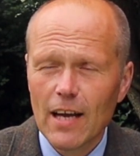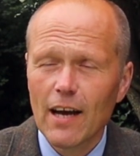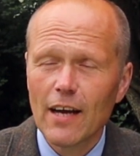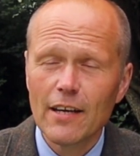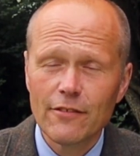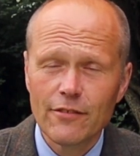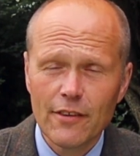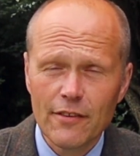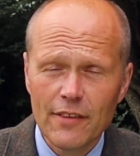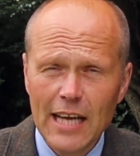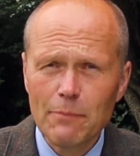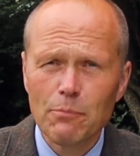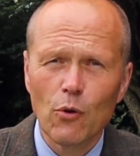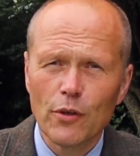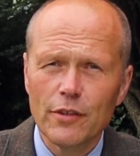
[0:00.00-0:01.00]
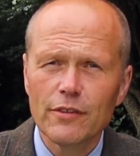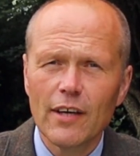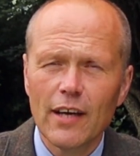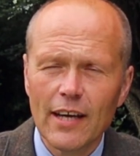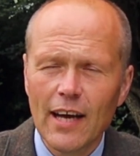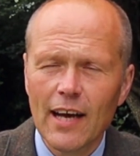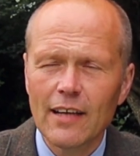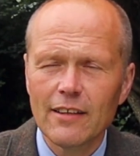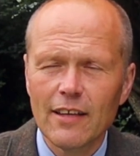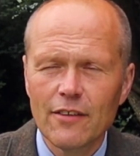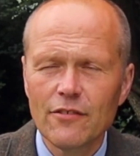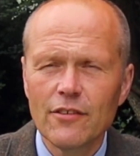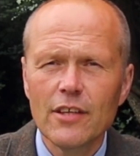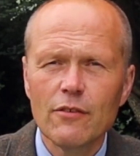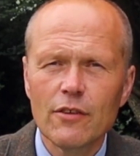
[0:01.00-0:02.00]
And it's at that point I had a
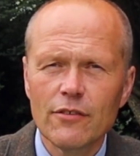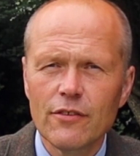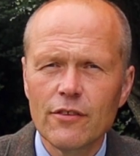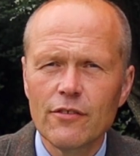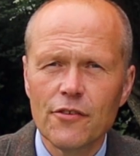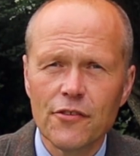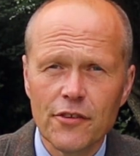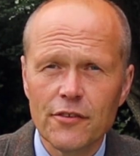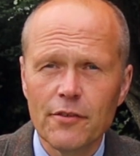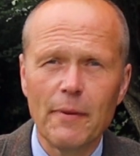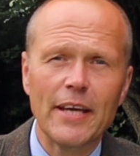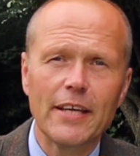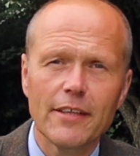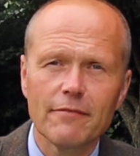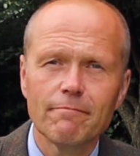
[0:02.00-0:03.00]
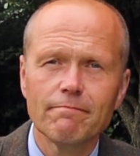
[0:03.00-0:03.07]
serious decision to make.